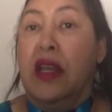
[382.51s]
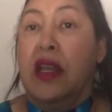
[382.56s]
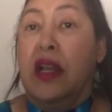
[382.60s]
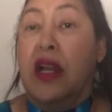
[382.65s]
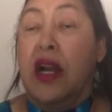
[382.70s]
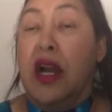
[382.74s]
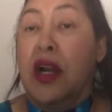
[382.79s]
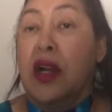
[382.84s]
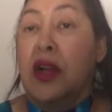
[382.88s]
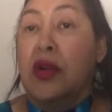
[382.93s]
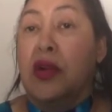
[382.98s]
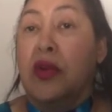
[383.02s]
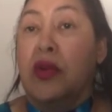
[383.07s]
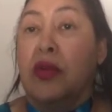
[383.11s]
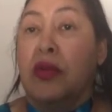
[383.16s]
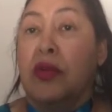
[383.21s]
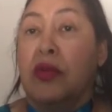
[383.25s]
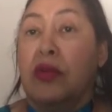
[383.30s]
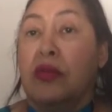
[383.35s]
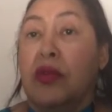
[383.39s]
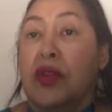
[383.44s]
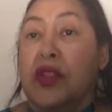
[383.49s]

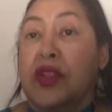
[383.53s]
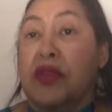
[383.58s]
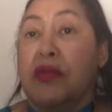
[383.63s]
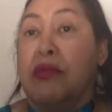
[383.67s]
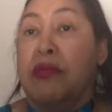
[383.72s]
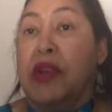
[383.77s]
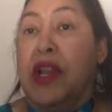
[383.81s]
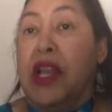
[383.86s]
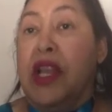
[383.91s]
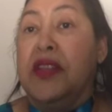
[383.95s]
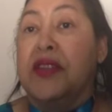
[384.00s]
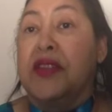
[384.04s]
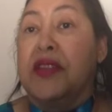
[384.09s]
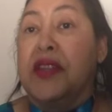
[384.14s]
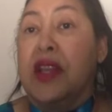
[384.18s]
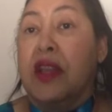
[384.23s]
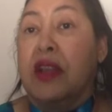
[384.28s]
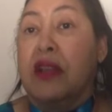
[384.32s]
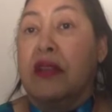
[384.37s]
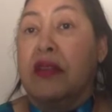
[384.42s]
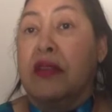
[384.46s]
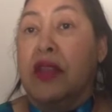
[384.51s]
cargo was
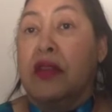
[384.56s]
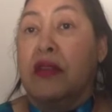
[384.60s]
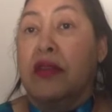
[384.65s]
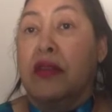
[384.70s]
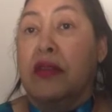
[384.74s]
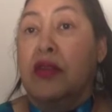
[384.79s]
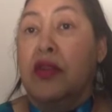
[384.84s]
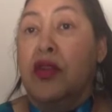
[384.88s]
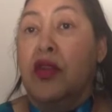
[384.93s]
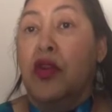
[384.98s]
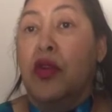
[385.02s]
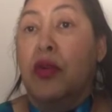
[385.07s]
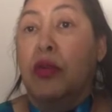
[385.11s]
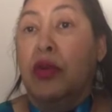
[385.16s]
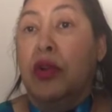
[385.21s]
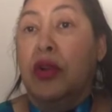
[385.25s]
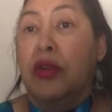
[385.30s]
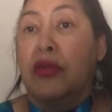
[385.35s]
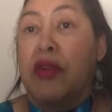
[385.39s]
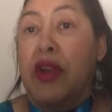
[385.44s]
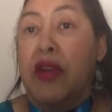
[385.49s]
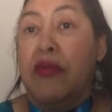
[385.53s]
replacing the
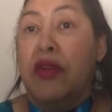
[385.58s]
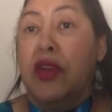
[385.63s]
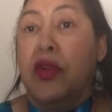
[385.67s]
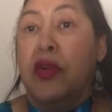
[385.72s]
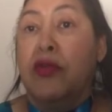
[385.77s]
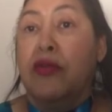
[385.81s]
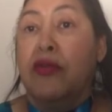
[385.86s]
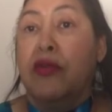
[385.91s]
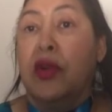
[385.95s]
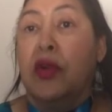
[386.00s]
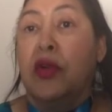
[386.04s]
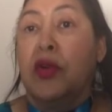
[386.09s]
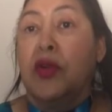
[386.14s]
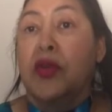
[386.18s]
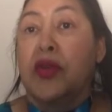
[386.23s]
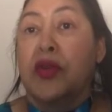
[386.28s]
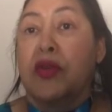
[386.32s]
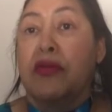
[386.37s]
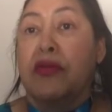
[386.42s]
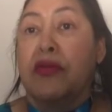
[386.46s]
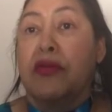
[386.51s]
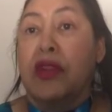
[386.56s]
normal revenue flows
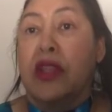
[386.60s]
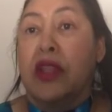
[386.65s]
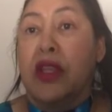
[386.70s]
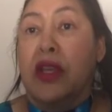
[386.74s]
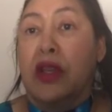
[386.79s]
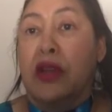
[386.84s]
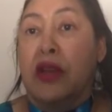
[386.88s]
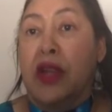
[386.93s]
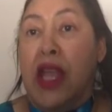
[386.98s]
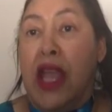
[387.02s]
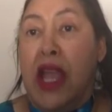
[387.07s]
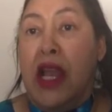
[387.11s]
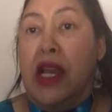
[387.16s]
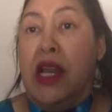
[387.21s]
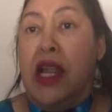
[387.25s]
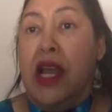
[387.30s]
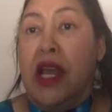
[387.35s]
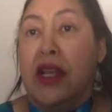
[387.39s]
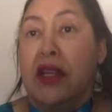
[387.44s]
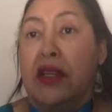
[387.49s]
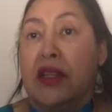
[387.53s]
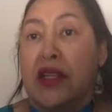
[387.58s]
of the
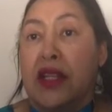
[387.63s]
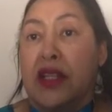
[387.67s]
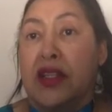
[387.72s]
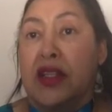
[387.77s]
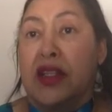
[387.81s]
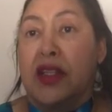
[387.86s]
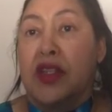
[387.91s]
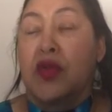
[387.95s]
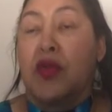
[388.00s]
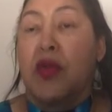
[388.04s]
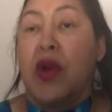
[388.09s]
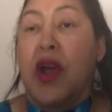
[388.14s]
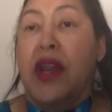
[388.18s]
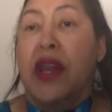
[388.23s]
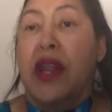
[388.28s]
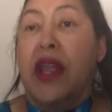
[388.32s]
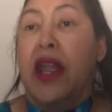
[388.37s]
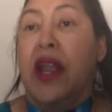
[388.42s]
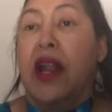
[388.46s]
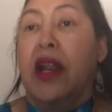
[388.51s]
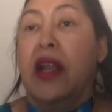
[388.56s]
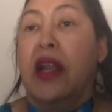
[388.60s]
airlines, such as
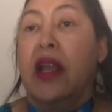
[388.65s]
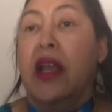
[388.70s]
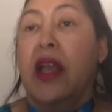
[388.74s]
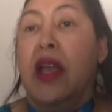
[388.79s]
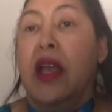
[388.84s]
Leautier,